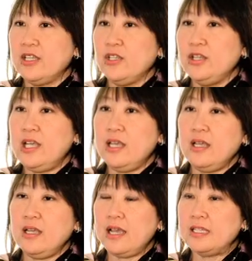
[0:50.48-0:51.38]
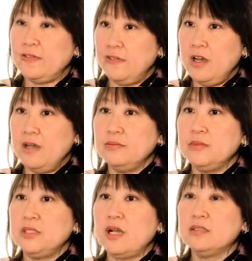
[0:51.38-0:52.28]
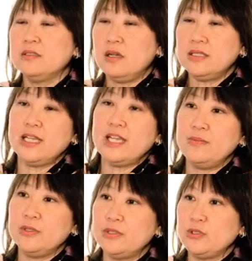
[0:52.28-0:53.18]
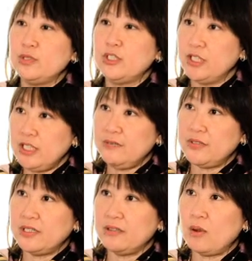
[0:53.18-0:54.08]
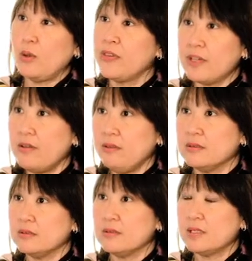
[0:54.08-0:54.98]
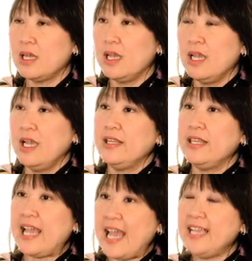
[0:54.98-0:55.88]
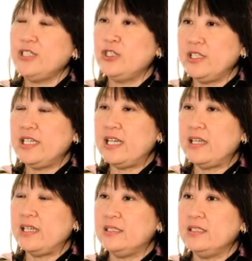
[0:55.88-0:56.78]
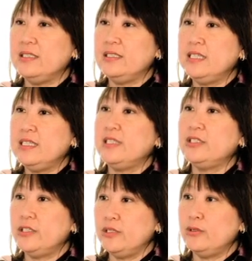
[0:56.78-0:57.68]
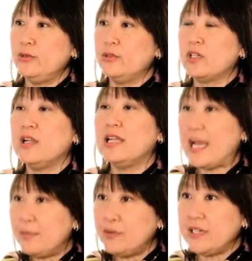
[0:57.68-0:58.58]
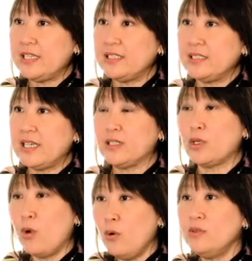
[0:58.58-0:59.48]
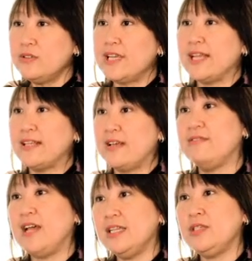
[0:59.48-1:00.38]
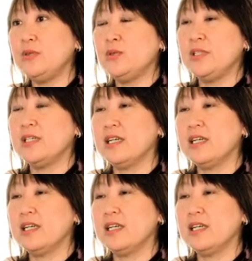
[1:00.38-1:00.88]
that they, as firms, are not able to achieve it on their own. They actually need to collaborate and co-create that value with the